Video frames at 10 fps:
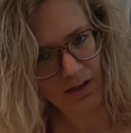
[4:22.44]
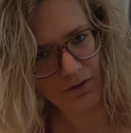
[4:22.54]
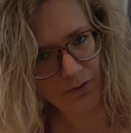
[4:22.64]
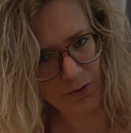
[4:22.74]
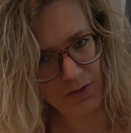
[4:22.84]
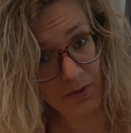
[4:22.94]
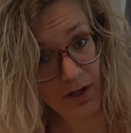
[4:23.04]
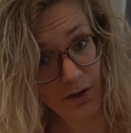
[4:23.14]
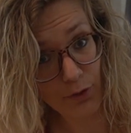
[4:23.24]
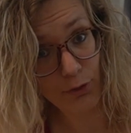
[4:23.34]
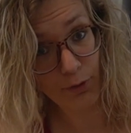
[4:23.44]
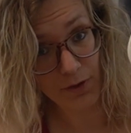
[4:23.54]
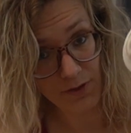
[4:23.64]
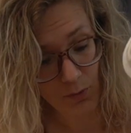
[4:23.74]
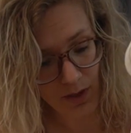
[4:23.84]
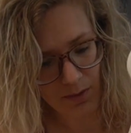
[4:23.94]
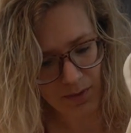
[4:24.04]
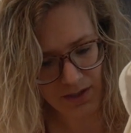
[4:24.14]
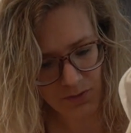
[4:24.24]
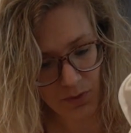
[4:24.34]
Of course, we're not gonna throw this away
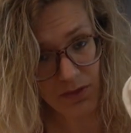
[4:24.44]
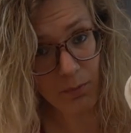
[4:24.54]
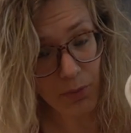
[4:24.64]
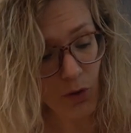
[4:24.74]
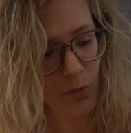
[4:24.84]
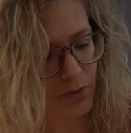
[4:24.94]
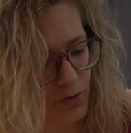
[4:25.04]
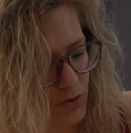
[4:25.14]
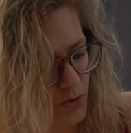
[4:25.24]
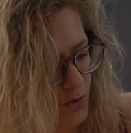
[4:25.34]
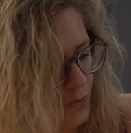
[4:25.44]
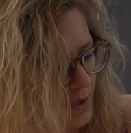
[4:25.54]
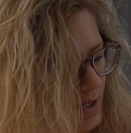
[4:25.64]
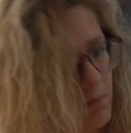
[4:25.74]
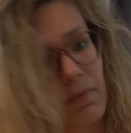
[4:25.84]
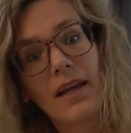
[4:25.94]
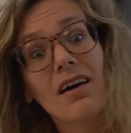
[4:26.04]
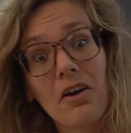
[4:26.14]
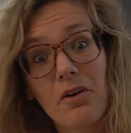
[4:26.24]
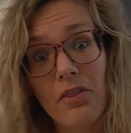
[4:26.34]
because with the pulp, you can make other